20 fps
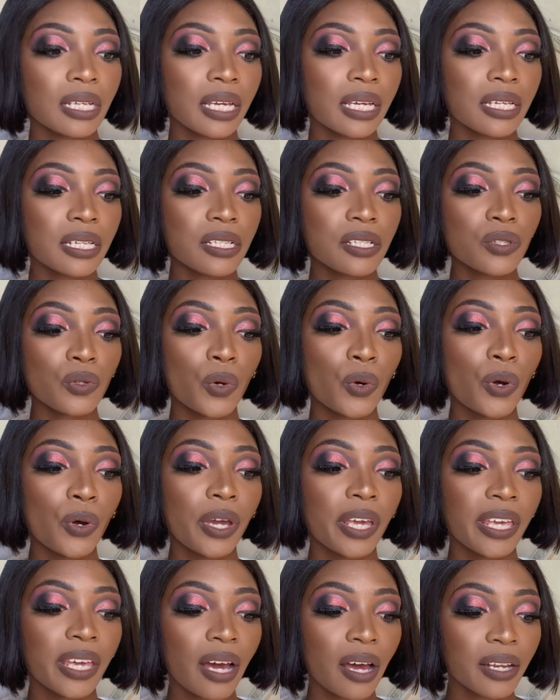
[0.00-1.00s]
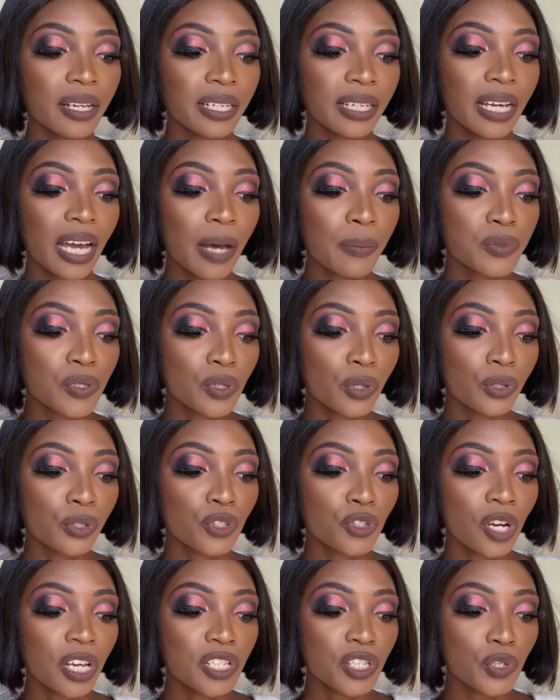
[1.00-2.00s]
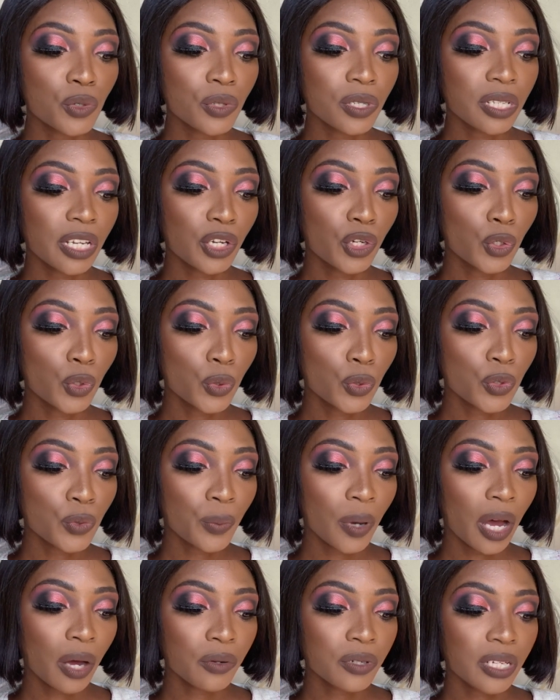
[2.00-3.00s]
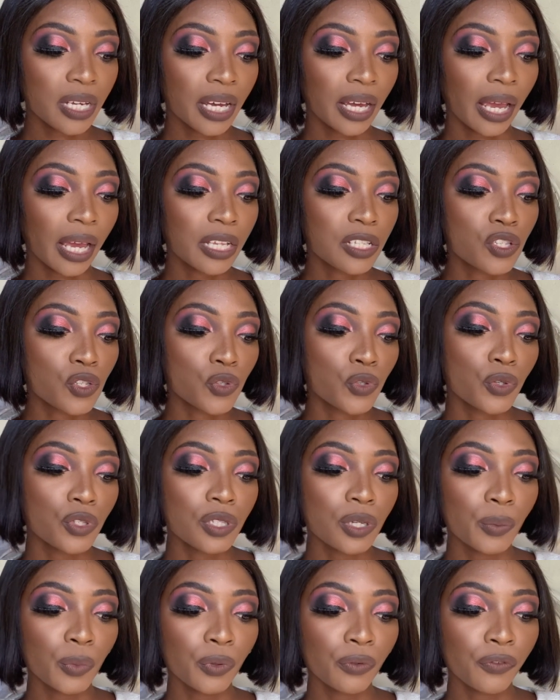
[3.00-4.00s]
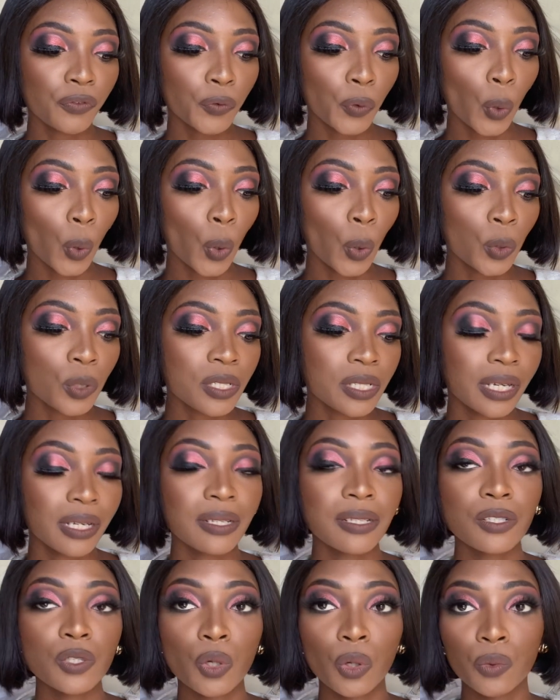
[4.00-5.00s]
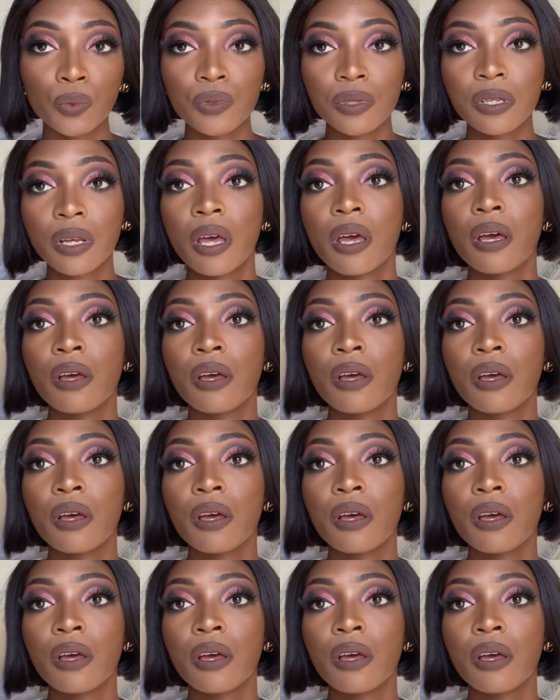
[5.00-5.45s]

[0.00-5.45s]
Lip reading: is Yardley Absolute Translucent Loose Powder. It's suitable for all skin tones.